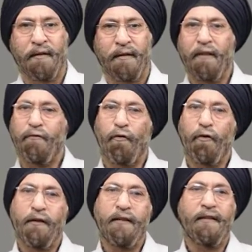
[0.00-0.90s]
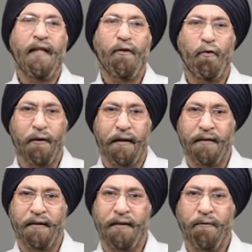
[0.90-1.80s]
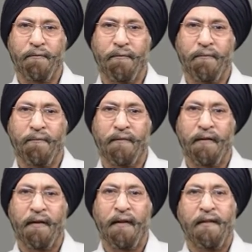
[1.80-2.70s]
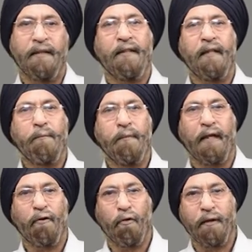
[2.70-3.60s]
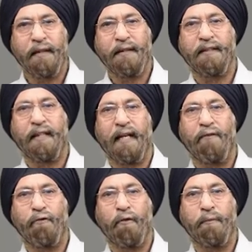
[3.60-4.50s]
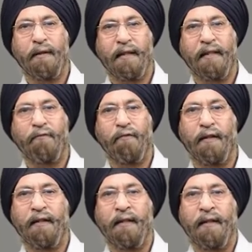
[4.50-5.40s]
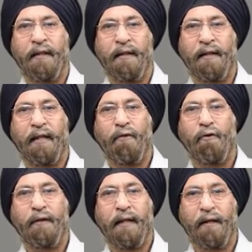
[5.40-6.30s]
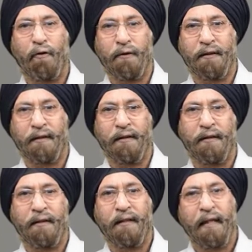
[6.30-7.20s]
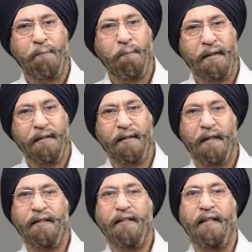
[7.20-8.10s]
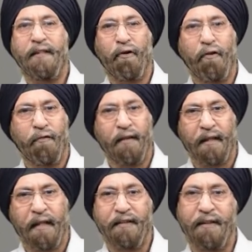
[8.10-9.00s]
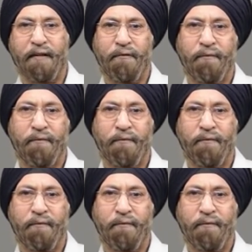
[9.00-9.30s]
Then fourth is narcotics. The term narcotic is derived from Greek word narkotikos, that means a state of lethargy.